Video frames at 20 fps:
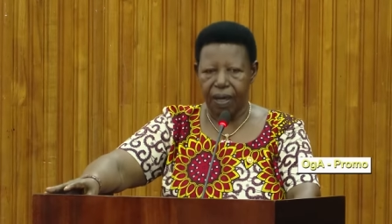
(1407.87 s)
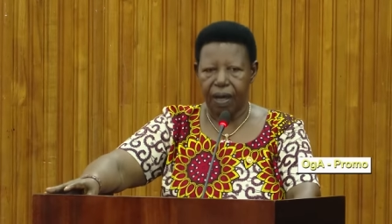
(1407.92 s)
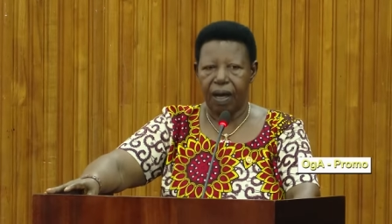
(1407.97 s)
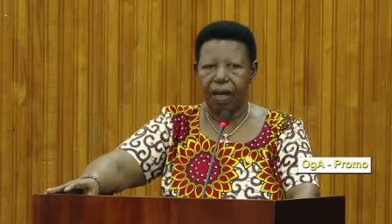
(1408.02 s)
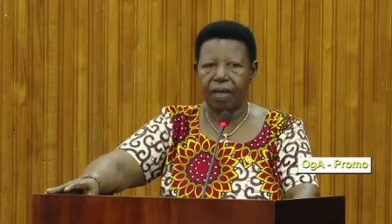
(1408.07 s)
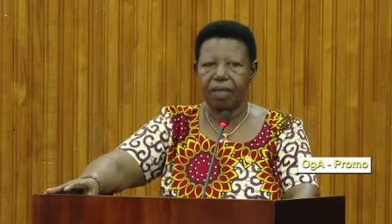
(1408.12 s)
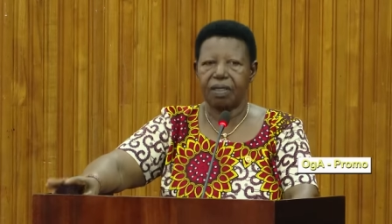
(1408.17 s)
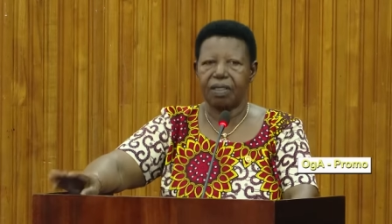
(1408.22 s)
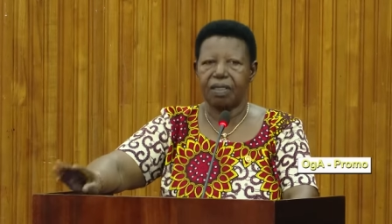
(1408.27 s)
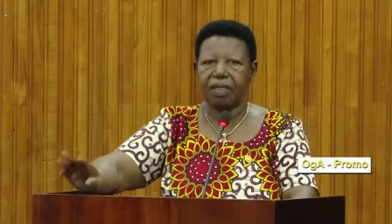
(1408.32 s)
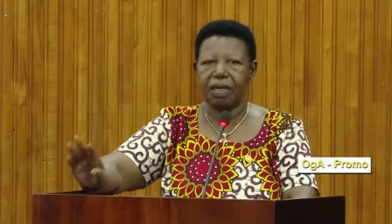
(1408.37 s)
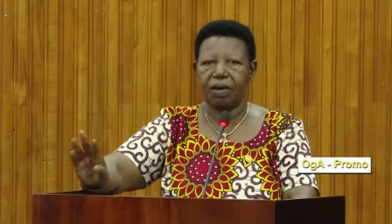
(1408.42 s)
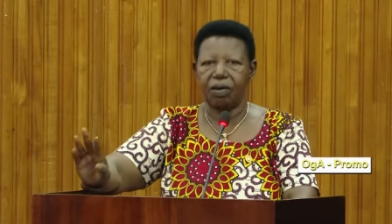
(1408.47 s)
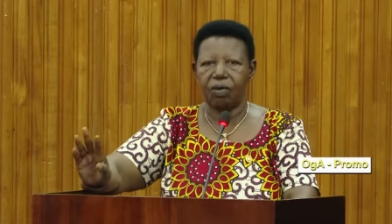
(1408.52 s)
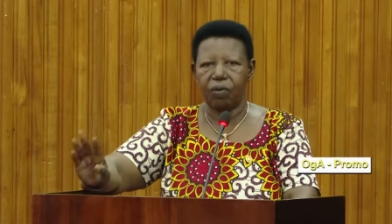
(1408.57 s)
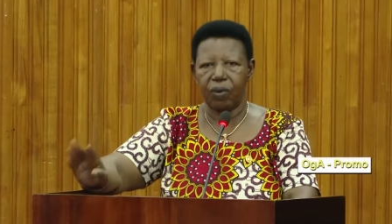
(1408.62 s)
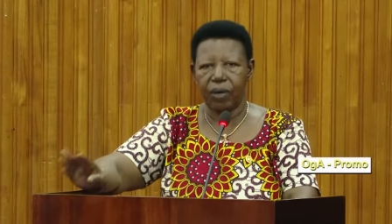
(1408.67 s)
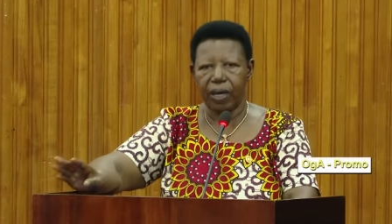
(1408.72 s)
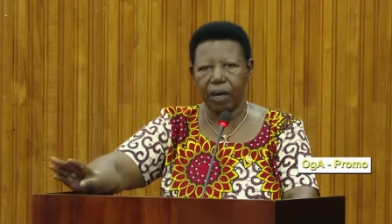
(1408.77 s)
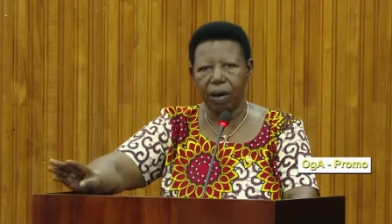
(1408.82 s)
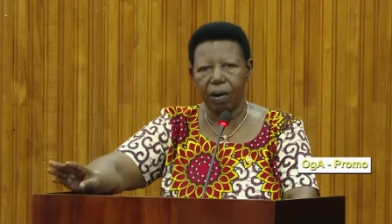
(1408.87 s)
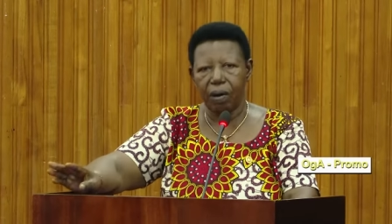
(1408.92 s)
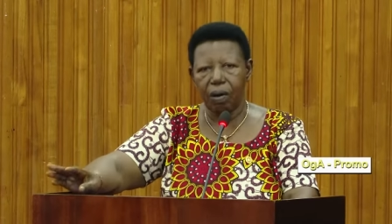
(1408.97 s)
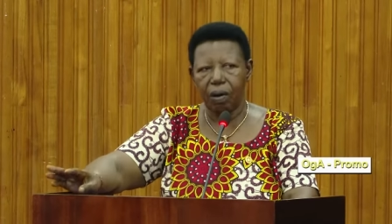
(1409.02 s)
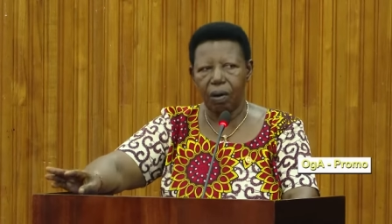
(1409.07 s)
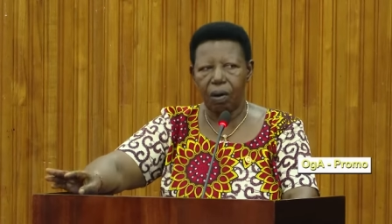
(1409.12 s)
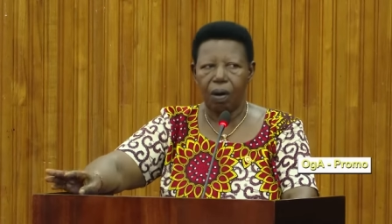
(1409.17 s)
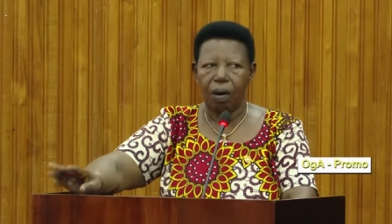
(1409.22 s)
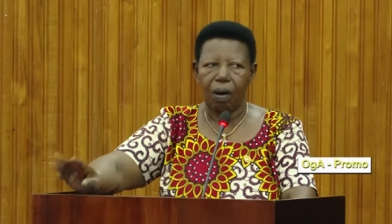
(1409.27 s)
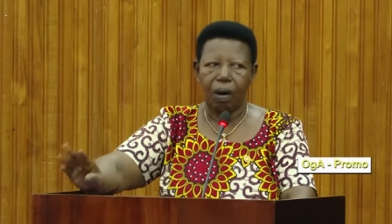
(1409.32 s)
I say,
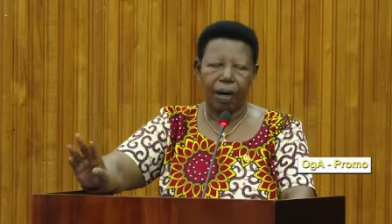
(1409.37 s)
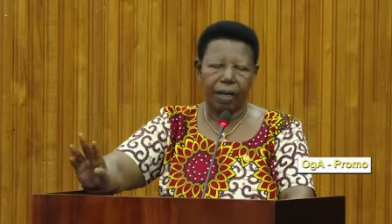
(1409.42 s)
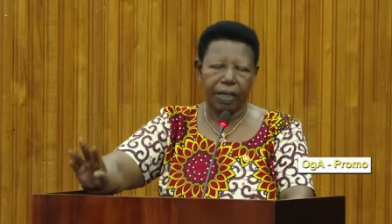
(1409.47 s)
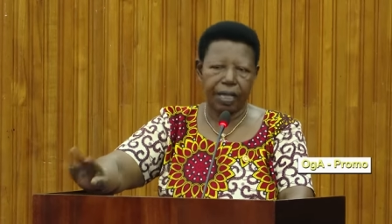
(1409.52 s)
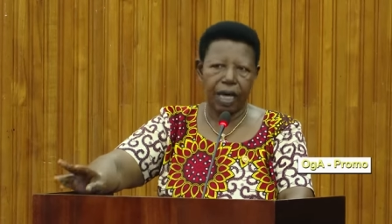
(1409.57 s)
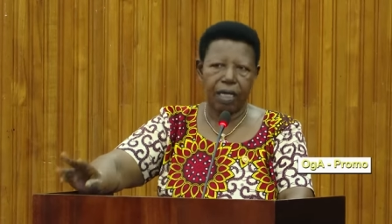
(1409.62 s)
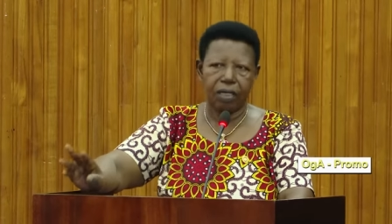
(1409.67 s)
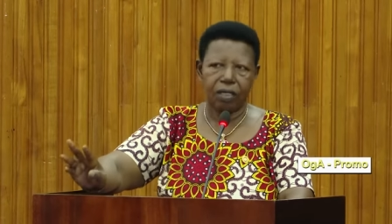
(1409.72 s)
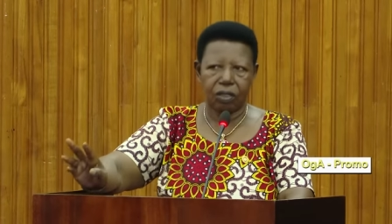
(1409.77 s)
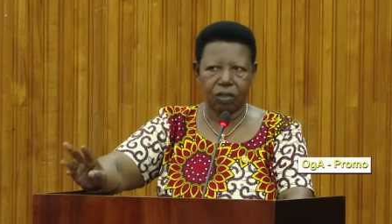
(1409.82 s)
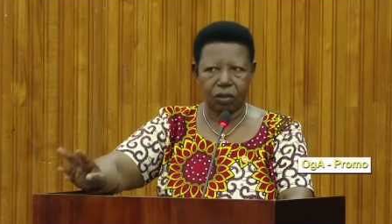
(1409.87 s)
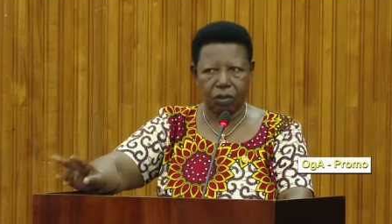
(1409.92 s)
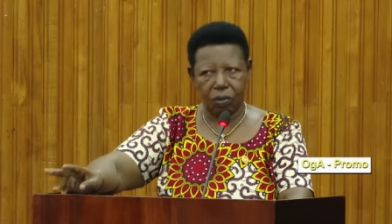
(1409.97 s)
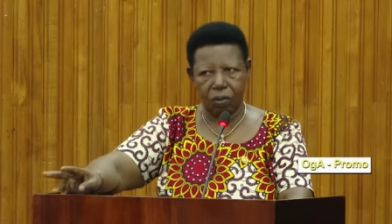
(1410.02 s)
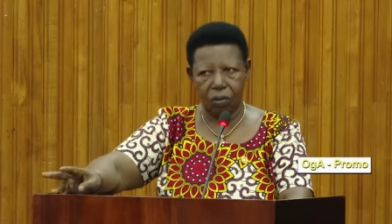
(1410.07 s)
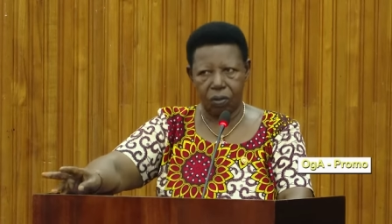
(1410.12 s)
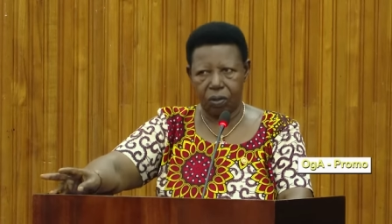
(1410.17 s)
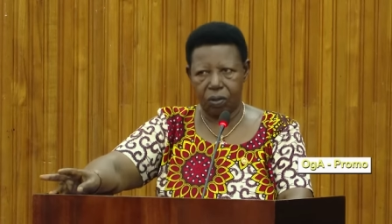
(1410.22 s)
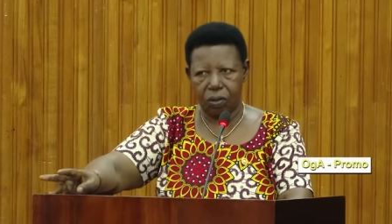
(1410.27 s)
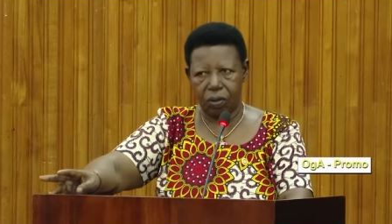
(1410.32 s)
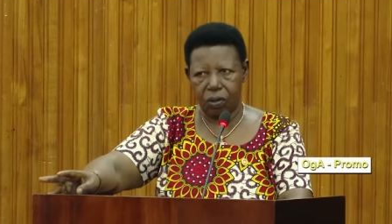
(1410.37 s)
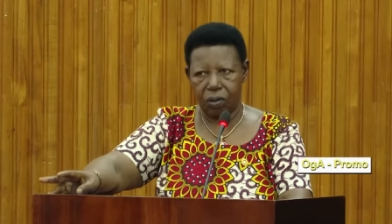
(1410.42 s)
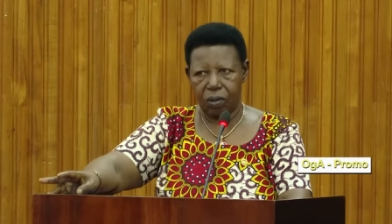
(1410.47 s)
well, that's good.